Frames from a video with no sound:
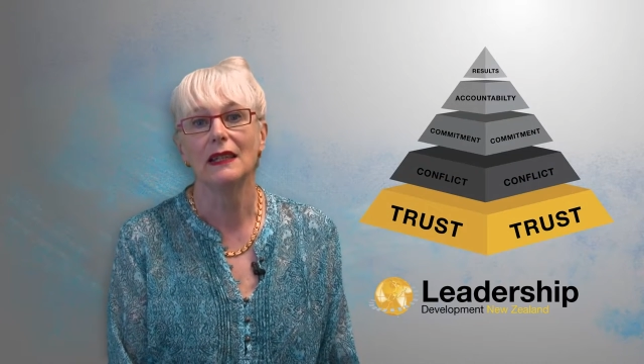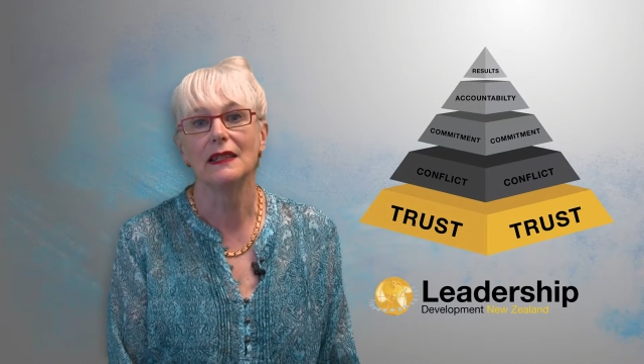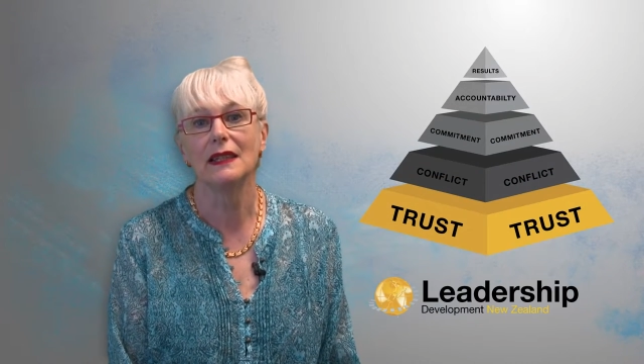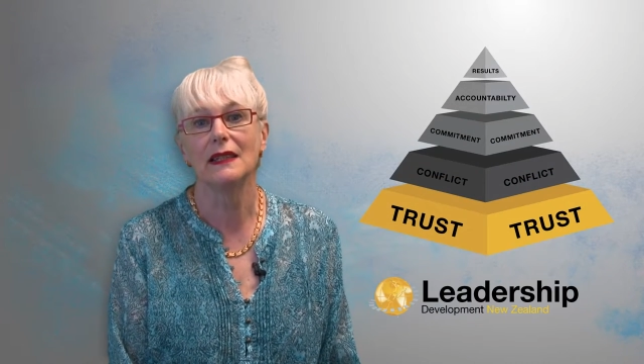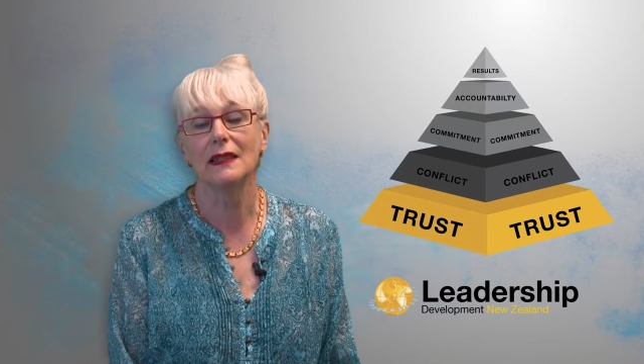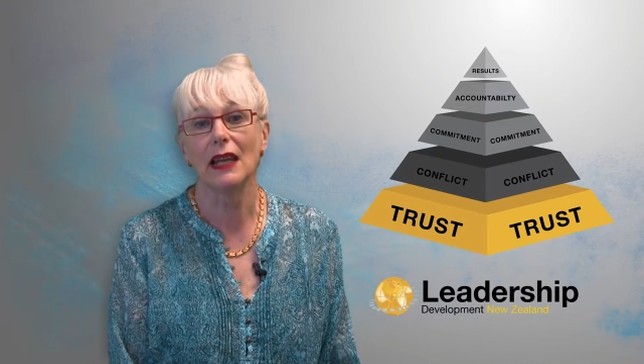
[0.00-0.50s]

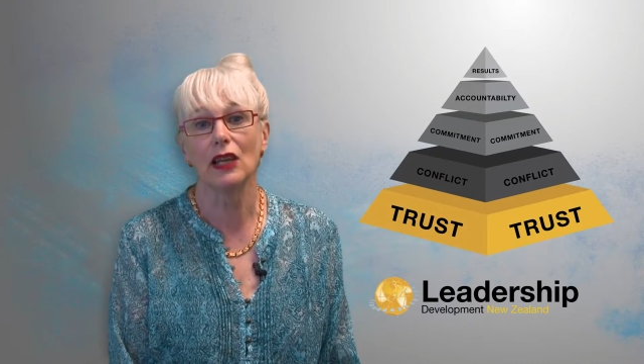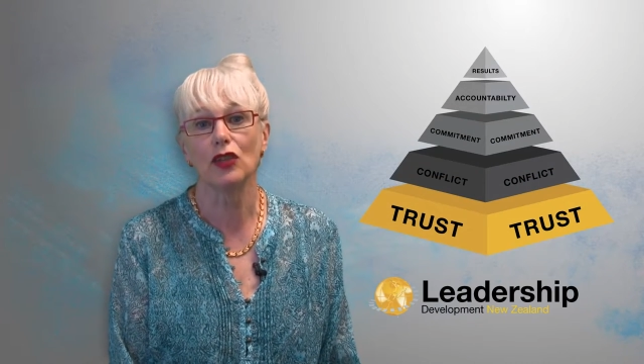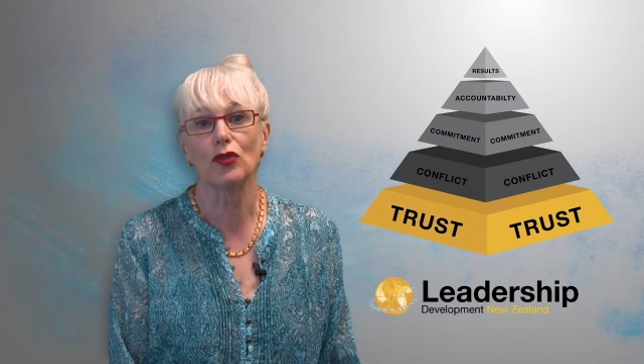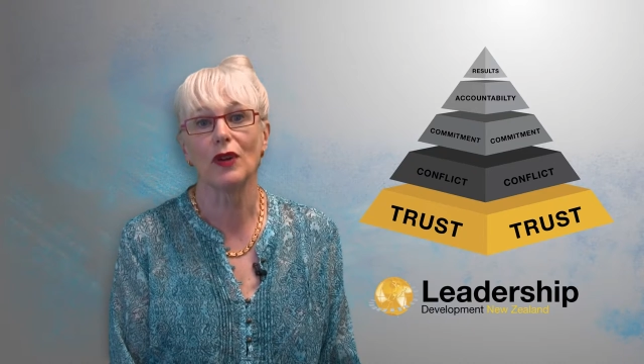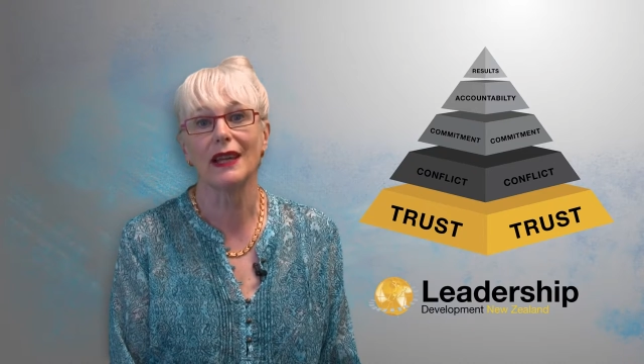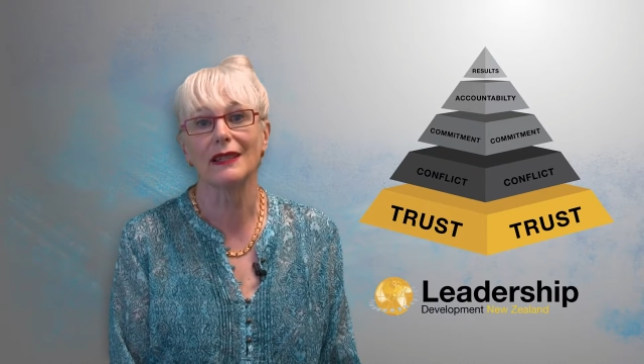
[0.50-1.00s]
says
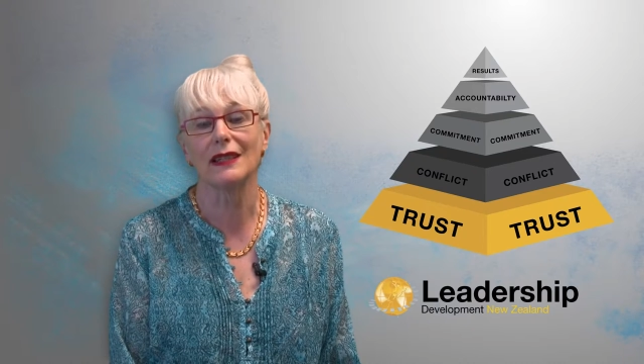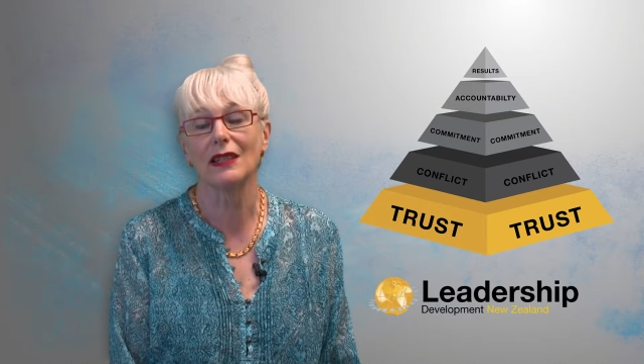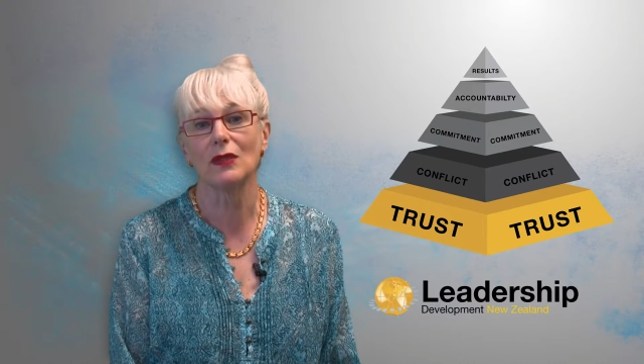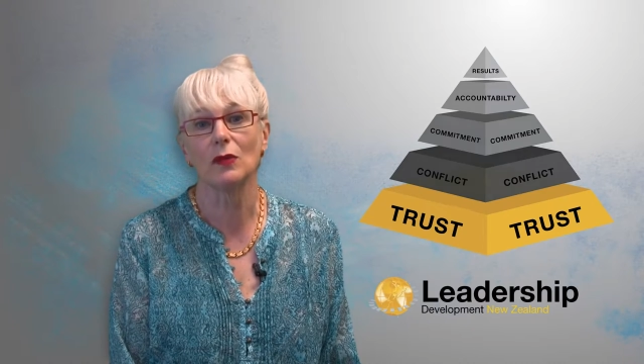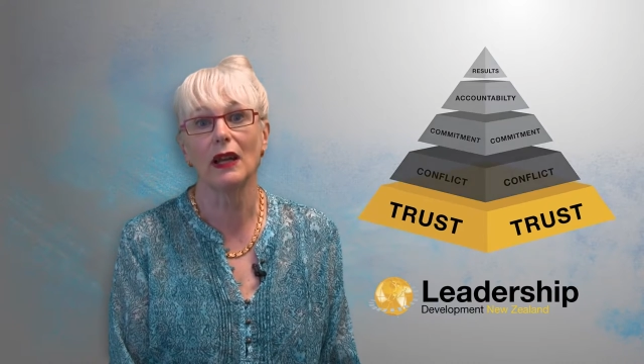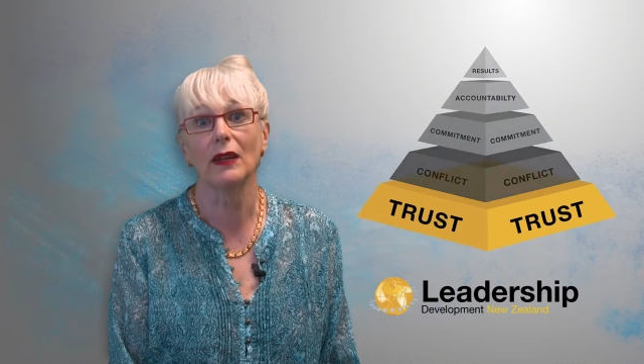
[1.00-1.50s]
that trust
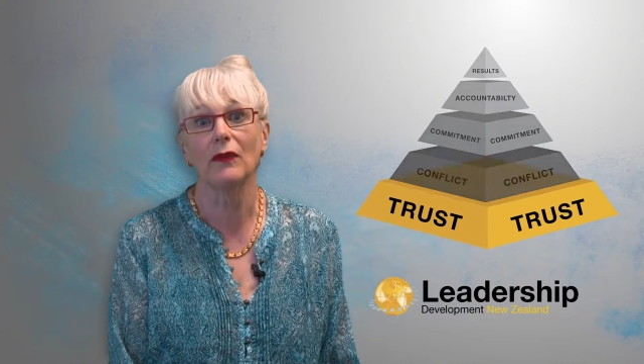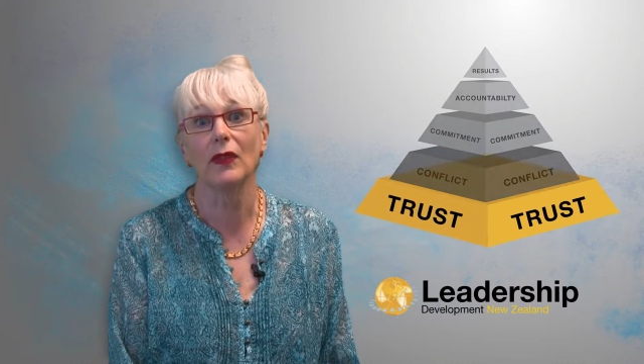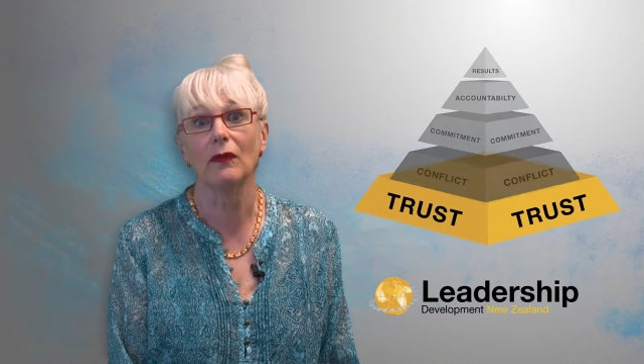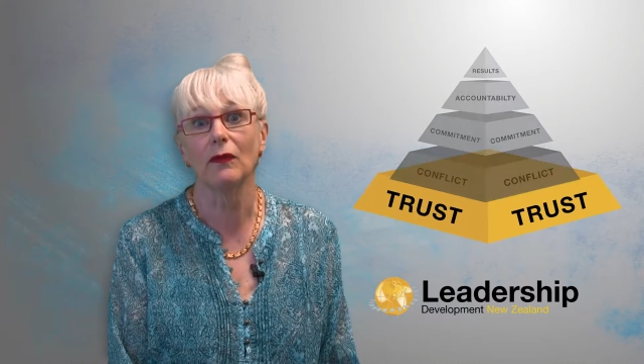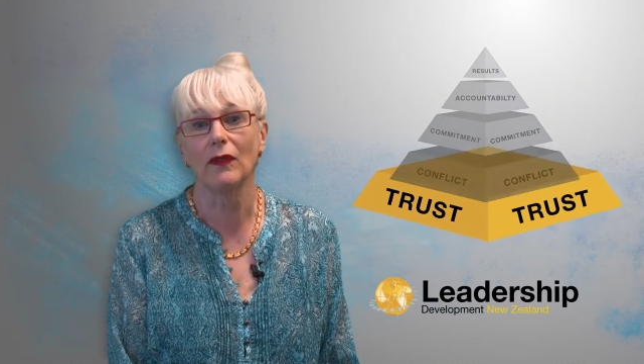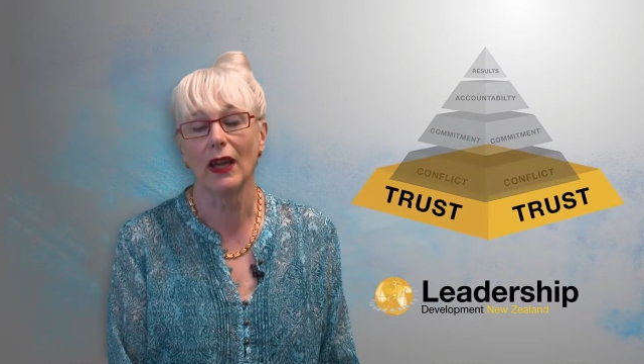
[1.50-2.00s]
is one of
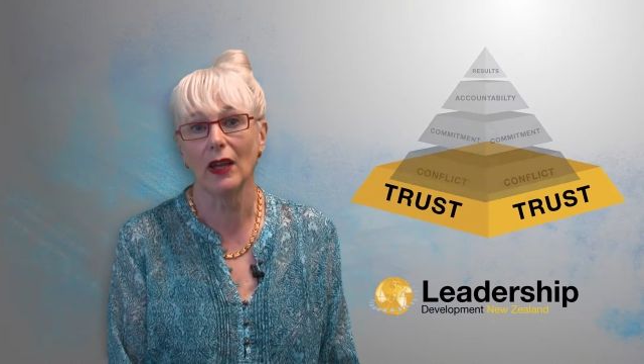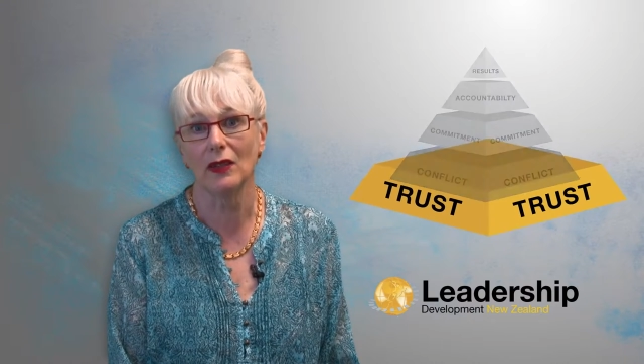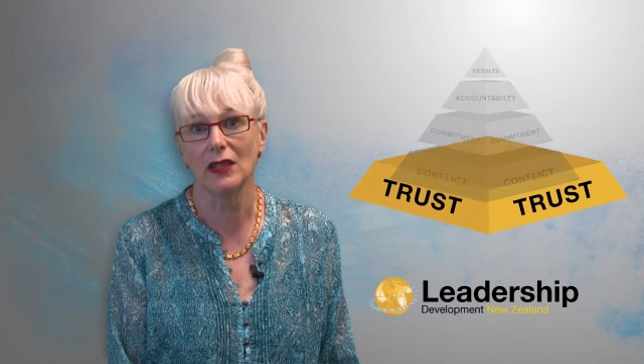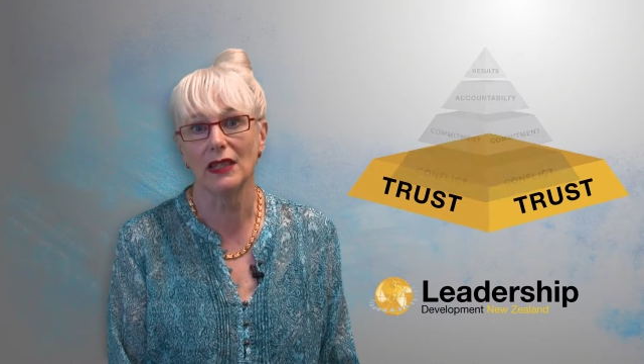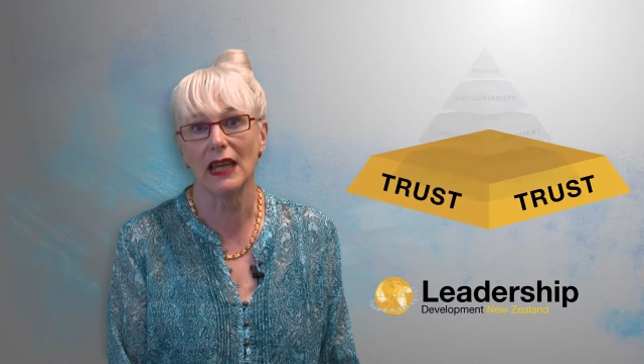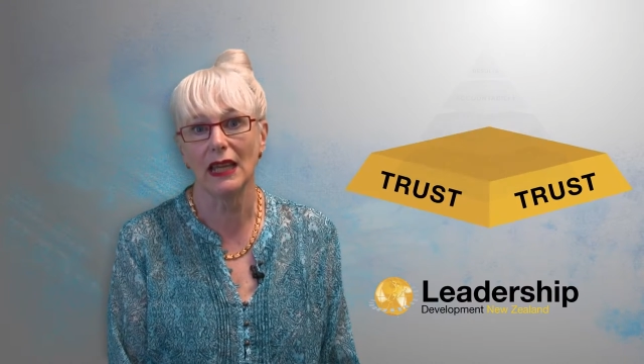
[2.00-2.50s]
the
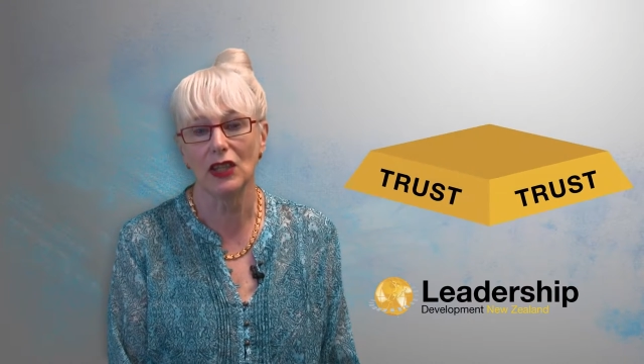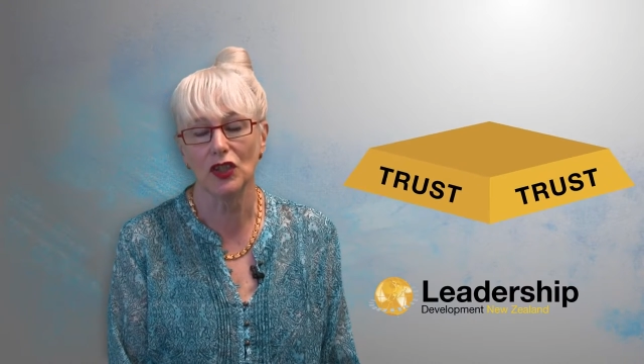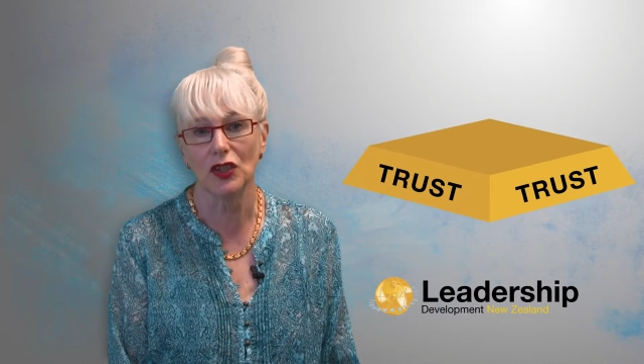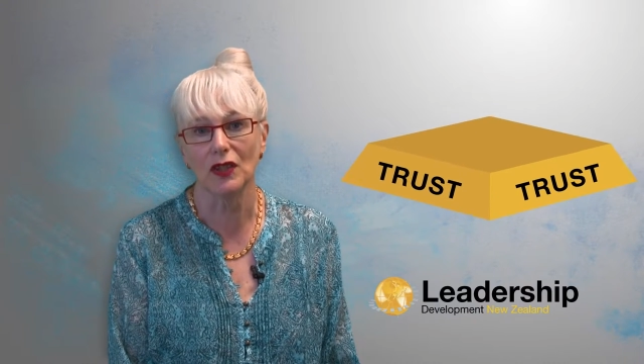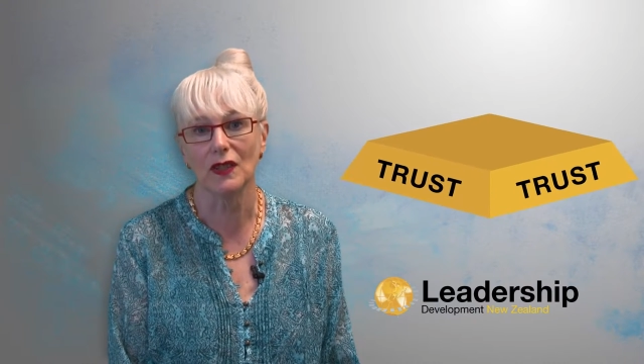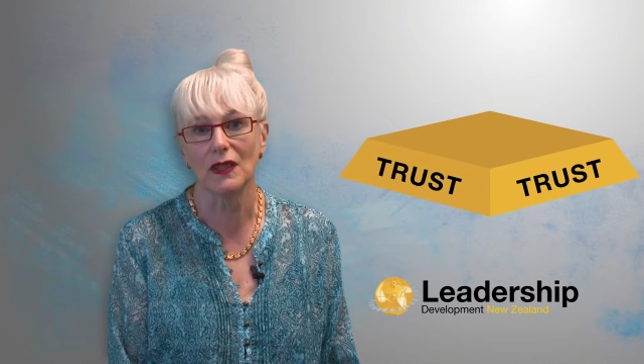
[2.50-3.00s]

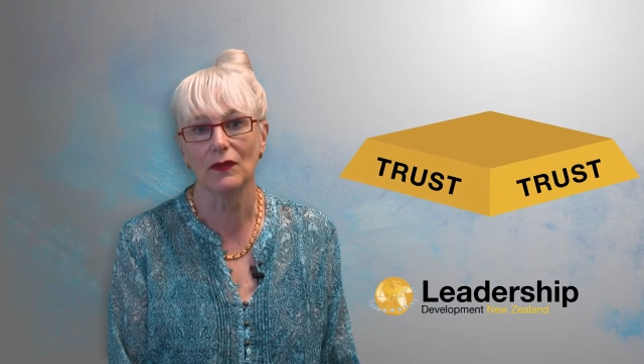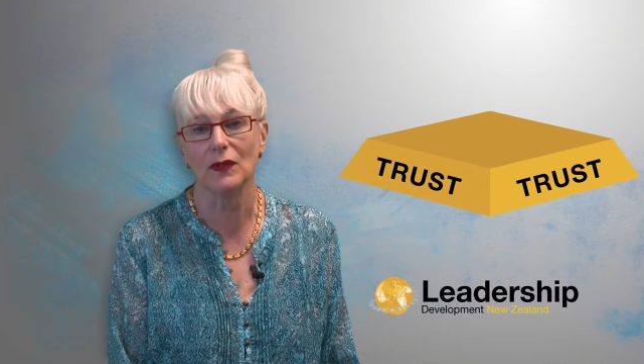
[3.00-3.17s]
foundations